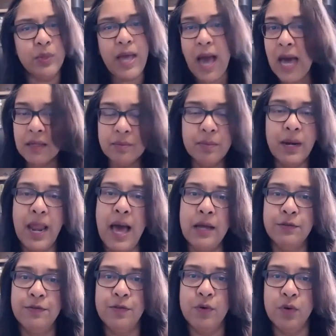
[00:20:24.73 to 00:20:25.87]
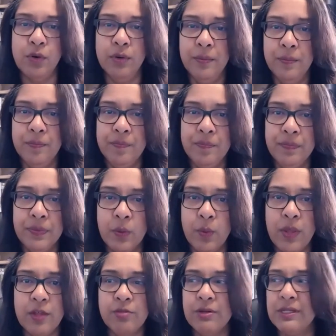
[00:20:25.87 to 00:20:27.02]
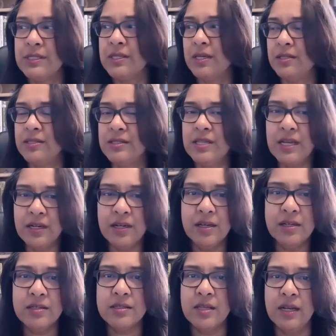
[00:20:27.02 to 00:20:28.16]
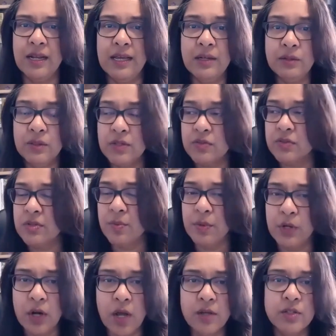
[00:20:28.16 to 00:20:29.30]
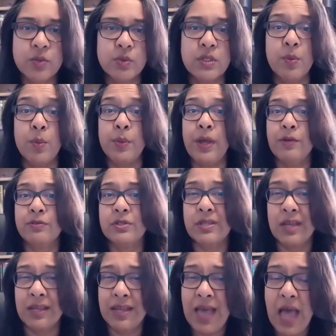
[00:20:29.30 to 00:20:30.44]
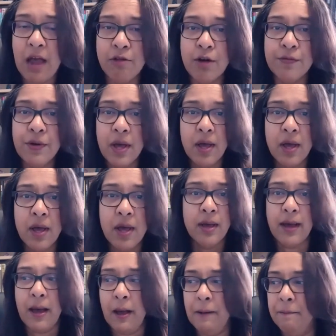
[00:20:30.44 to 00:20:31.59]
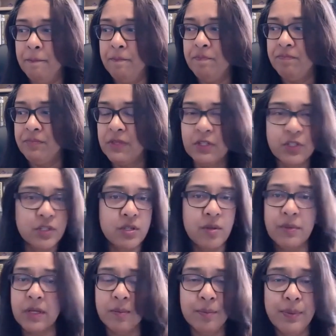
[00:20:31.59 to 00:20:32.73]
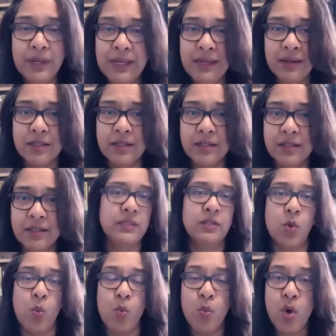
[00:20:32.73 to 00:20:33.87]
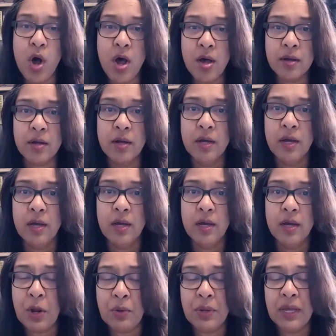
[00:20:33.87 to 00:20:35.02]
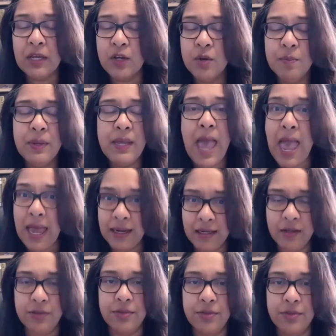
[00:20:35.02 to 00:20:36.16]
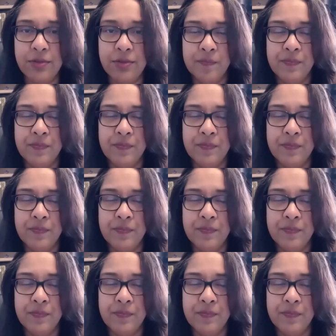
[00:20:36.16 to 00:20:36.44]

We hadn't planned for, whether it's a sickness, an illness, someone close to someone we have to take care of, um, just something completely unexpected at work. You know, it could be anything.